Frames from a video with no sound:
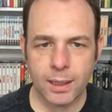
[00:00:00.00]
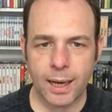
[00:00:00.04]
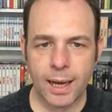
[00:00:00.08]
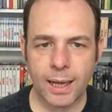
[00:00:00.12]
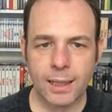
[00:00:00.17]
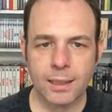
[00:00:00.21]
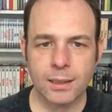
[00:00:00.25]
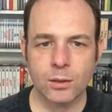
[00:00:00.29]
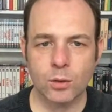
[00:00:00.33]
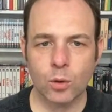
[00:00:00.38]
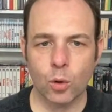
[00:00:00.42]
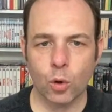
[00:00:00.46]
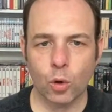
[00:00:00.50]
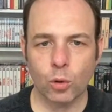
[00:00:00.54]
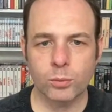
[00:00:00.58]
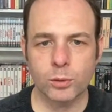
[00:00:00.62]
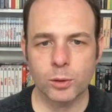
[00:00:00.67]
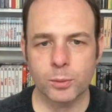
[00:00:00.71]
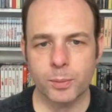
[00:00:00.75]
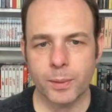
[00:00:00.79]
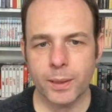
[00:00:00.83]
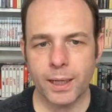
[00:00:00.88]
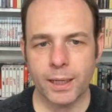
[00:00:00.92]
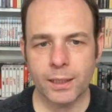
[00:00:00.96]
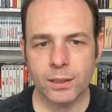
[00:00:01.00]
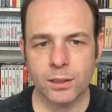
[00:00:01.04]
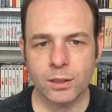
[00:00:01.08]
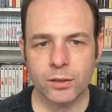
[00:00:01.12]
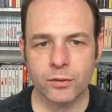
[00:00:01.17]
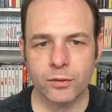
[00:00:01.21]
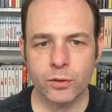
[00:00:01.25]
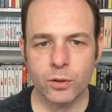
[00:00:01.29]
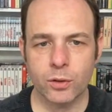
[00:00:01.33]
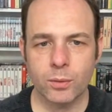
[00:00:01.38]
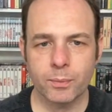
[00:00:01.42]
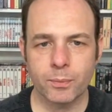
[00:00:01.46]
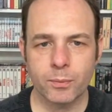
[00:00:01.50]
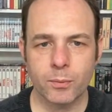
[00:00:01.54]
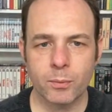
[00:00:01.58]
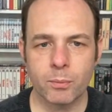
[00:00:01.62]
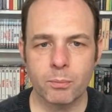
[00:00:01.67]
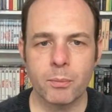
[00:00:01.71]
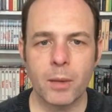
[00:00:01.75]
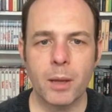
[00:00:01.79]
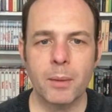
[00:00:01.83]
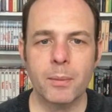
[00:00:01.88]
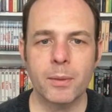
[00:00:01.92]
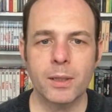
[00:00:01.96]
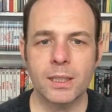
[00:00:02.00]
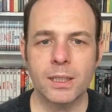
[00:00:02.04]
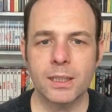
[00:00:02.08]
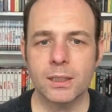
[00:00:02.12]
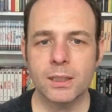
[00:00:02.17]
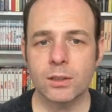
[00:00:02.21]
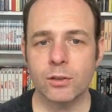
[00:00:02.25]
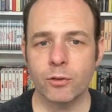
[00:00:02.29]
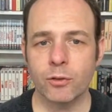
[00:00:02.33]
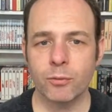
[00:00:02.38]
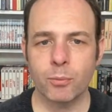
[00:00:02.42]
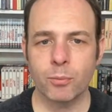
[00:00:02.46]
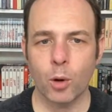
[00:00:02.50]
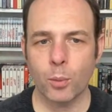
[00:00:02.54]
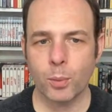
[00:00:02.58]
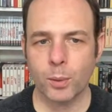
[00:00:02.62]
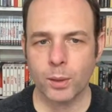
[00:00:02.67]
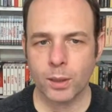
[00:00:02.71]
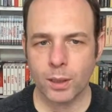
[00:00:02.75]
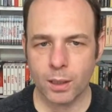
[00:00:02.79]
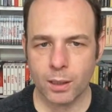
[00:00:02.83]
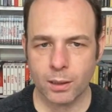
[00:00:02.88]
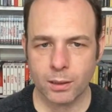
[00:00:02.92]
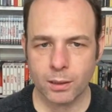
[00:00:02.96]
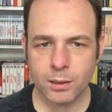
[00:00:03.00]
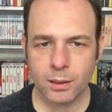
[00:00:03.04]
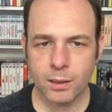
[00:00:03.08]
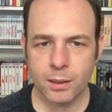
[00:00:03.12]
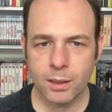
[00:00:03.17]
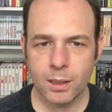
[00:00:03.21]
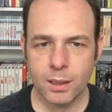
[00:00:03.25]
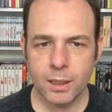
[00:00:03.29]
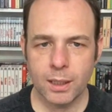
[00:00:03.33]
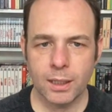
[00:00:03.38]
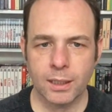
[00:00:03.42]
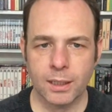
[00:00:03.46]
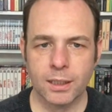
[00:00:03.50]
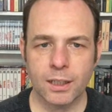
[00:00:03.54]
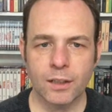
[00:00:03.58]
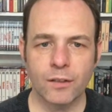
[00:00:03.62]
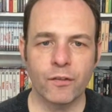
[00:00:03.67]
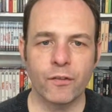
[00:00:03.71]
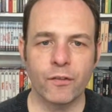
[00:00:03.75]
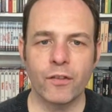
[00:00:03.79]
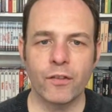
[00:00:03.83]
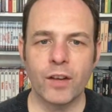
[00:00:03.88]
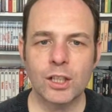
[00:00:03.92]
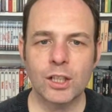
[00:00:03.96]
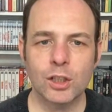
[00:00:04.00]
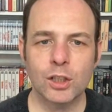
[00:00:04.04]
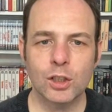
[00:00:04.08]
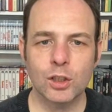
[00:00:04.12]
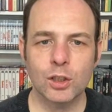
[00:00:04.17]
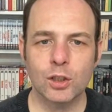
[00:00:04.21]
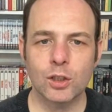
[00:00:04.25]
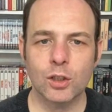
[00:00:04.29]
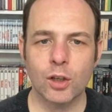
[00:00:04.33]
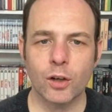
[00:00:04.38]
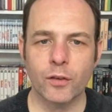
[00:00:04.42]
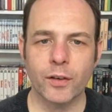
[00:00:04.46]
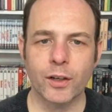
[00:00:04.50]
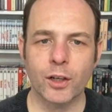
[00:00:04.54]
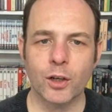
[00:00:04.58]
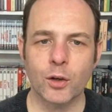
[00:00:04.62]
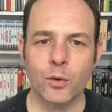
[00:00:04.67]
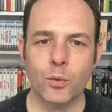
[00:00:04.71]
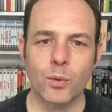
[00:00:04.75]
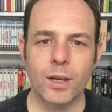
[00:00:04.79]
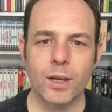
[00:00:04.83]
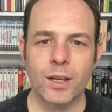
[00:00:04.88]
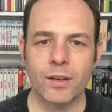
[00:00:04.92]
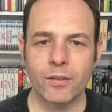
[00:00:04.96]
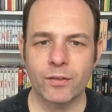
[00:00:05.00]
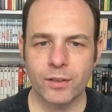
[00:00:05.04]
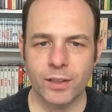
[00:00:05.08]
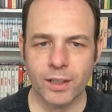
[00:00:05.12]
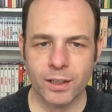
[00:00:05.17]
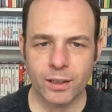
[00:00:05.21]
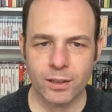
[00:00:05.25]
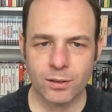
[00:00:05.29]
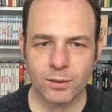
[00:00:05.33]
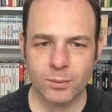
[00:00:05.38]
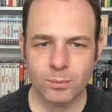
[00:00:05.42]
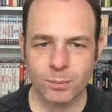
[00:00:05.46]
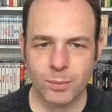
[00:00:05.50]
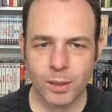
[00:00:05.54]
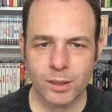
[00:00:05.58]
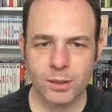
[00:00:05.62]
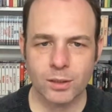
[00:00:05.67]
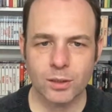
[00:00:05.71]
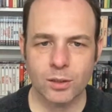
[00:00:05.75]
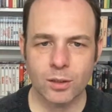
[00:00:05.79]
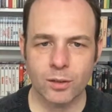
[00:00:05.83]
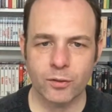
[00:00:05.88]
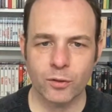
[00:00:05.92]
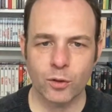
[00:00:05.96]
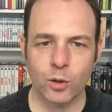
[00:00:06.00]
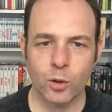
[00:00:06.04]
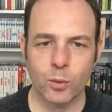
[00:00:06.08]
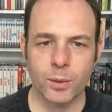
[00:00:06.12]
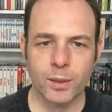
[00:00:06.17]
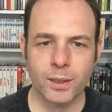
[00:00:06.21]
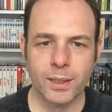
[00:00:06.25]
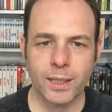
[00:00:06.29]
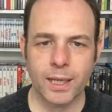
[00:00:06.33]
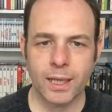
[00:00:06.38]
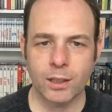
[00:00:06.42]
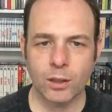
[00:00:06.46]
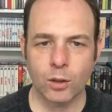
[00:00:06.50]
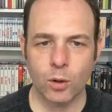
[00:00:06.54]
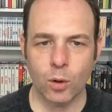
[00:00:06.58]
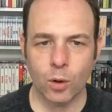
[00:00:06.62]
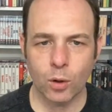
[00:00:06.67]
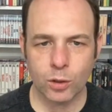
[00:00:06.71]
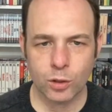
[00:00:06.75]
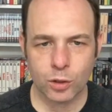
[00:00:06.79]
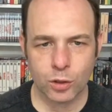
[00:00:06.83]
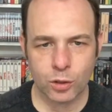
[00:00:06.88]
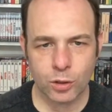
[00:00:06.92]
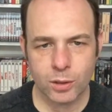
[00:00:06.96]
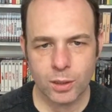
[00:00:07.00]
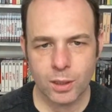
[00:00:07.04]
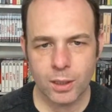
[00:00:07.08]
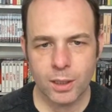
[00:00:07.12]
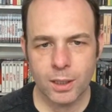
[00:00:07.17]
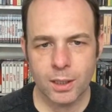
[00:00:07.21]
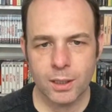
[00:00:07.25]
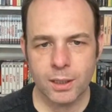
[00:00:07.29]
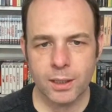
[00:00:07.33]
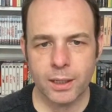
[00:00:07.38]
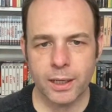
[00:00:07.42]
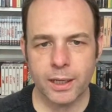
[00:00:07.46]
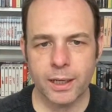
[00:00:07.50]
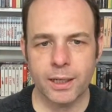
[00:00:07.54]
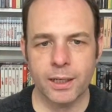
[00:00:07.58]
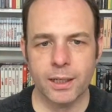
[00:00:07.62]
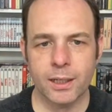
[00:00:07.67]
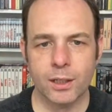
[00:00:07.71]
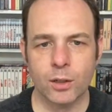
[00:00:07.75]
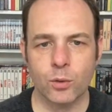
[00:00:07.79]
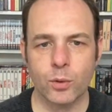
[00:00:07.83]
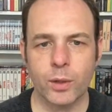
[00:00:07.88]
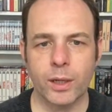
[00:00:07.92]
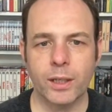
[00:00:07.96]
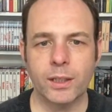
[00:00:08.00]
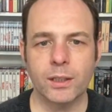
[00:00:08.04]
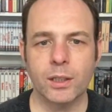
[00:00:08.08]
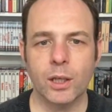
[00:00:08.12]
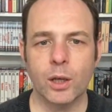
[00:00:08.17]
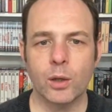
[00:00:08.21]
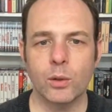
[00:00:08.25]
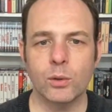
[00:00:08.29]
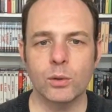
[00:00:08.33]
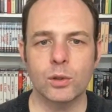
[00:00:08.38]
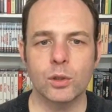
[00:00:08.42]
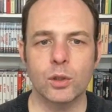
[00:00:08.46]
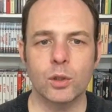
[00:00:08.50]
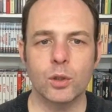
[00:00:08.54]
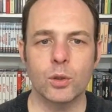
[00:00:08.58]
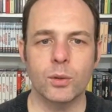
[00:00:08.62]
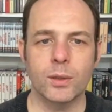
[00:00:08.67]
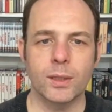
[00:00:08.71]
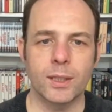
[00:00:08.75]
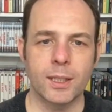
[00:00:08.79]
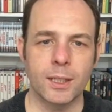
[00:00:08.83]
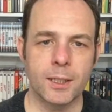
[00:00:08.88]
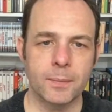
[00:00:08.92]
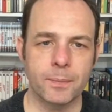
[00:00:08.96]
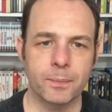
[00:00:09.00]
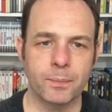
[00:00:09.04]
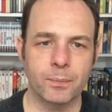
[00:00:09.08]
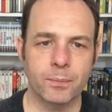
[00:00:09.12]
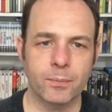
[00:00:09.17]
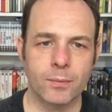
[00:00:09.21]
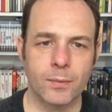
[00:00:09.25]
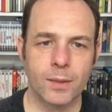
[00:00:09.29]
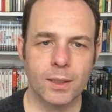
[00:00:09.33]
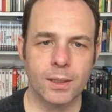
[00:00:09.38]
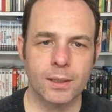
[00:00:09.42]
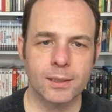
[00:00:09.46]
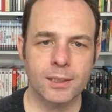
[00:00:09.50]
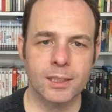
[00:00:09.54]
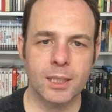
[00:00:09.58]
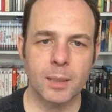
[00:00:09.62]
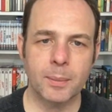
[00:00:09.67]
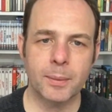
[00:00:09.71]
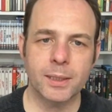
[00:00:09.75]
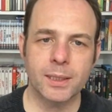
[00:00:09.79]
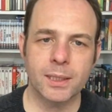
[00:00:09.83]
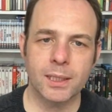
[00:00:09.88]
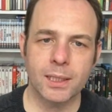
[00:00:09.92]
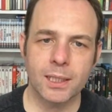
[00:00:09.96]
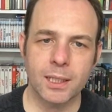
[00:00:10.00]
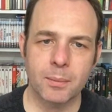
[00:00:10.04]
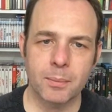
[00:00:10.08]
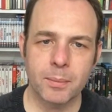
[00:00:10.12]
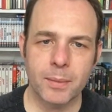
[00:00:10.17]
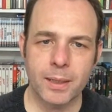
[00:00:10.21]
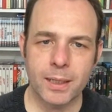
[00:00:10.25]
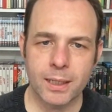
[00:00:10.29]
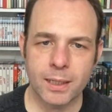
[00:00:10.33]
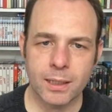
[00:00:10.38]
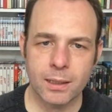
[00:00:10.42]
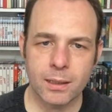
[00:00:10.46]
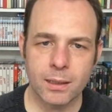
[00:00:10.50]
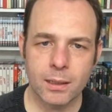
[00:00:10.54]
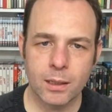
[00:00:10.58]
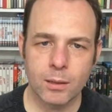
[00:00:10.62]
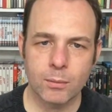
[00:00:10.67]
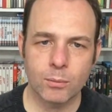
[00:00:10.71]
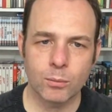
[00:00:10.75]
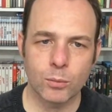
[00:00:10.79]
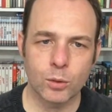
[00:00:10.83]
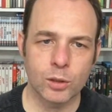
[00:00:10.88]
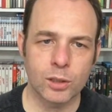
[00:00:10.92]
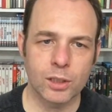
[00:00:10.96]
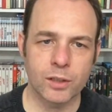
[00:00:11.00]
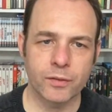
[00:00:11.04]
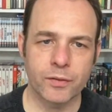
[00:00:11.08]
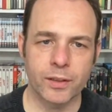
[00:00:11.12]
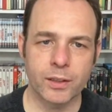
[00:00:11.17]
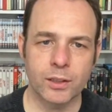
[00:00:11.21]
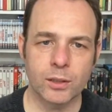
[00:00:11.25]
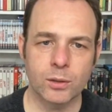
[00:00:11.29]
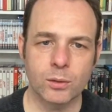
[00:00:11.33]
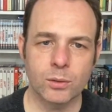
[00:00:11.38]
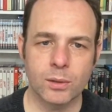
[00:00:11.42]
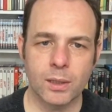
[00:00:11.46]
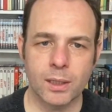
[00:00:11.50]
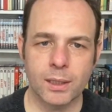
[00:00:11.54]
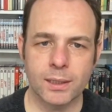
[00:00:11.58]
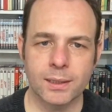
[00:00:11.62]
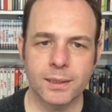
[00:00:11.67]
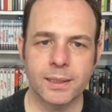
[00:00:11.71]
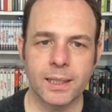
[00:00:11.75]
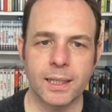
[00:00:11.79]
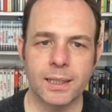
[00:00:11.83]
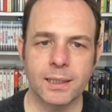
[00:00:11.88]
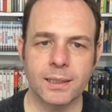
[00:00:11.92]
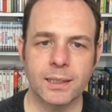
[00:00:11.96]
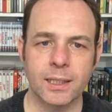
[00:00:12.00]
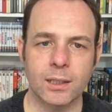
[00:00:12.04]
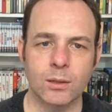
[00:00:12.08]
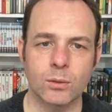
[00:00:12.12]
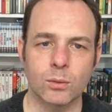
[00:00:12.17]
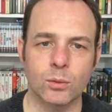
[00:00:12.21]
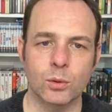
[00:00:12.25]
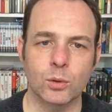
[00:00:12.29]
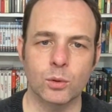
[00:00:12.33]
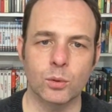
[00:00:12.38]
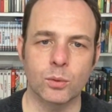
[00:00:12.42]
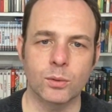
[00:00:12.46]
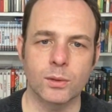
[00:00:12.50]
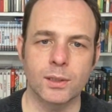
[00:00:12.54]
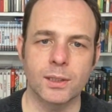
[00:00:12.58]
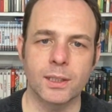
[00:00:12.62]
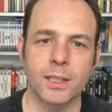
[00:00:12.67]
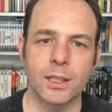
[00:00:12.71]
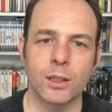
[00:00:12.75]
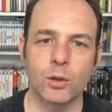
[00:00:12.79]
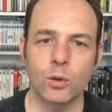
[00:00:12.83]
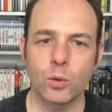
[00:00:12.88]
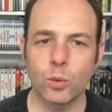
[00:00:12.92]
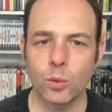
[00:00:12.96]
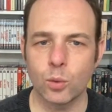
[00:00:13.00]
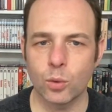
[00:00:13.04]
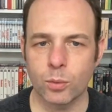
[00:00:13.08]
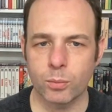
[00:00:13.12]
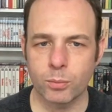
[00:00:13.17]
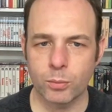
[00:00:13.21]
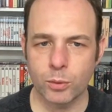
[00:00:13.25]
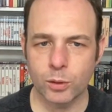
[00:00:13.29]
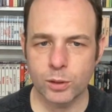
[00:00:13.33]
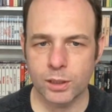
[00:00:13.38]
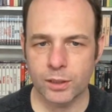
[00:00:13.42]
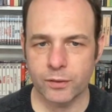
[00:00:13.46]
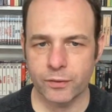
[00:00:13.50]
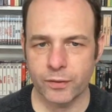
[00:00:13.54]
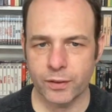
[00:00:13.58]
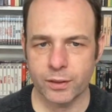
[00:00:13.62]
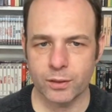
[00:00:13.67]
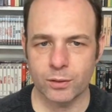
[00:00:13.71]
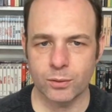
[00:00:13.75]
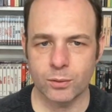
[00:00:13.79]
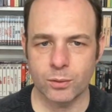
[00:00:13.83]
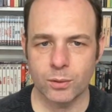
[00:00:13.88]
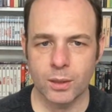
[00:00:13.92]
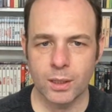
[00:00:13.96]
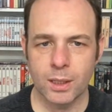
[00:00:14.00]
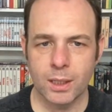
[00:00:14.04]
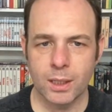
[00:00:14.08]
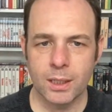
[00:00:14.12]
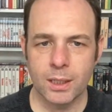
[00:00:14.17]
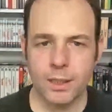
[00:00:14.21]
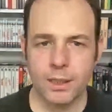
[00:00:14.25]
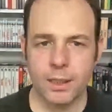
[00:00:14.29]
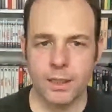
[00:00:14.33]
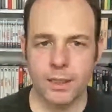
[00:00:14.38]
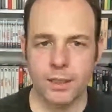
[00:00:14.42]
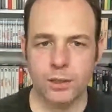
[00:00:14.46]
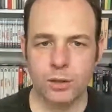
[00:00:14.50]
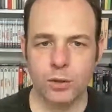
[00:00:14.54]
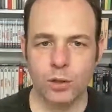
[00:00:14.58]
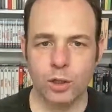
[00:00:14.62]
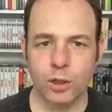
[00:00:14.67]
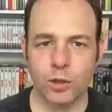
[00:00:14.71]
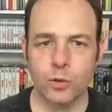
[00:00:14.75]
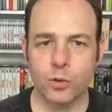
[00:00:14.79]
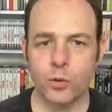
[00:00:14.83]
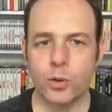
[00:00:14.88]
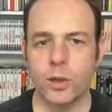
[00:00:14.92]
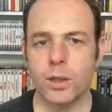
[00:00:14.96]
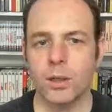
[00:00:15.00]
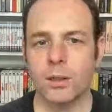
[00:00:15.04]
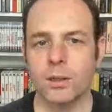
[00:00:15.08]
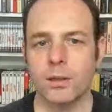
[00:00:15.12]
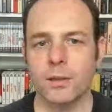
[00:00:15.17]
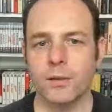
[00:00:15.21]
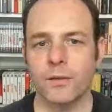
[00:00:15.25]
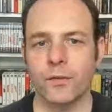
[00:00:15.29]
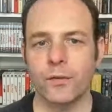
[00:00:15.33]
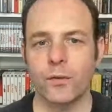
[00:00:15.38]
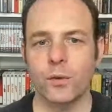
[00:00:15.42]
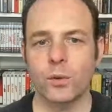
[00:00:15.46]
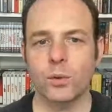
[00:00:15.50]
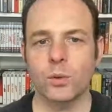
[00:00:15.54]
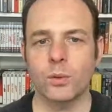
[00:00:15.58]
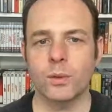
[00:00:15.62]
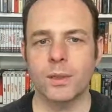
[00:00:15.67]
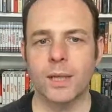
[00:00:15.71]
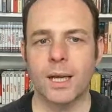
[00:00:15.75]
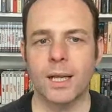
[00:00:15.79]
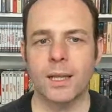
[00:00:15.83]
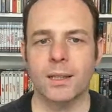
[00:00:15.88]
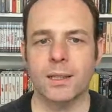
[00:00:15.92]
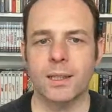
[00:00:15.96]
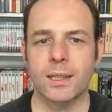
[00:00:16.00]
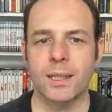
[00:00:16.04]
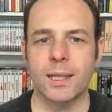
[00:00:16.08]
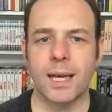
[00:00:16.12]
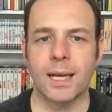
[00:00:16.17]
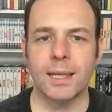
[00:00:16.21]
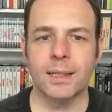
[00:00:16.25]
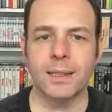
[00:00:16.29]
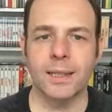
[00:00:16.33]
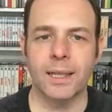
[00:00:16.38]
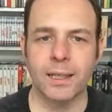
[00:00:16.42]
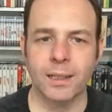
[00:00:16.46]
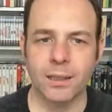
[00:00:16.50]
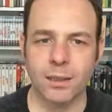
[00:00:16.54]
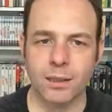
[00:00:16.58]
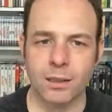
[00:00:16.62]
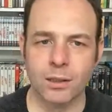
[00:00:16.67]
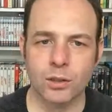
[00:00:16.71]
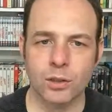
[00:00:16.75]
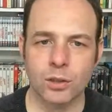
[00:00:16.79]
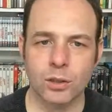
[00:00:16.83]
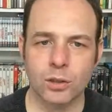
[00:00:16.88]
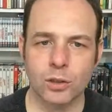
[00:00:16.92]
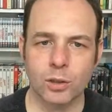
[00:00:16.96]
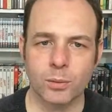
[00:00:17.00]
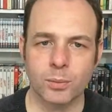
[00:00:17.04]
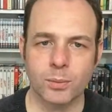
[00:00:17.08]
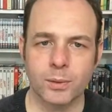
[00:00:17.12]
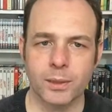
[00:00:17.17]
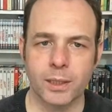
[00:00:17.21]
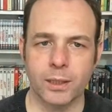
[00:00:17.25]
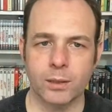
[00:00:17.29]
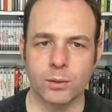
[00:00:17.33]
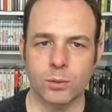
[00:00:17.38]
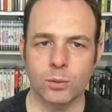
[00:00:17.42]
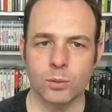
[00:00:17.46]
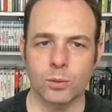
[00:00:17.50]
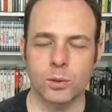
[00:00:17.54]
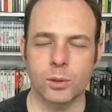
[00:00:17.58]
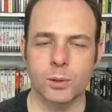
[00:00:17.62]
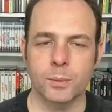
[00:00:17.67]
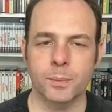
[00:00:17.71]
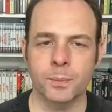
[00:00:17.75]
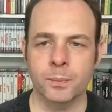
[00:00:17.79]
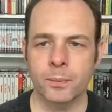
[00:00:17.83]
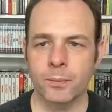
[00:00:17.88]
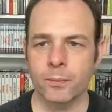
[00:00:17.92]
Alan Ormsby interview, Memories of Bob Clark, Confessions of a Grave Digger interview with Ken Gotch, Grindhouse Q&A, Cemetery Mary music video, and Dead Girls Don't Say No music video. It's got a trailer, photo gallery, and English subtitles.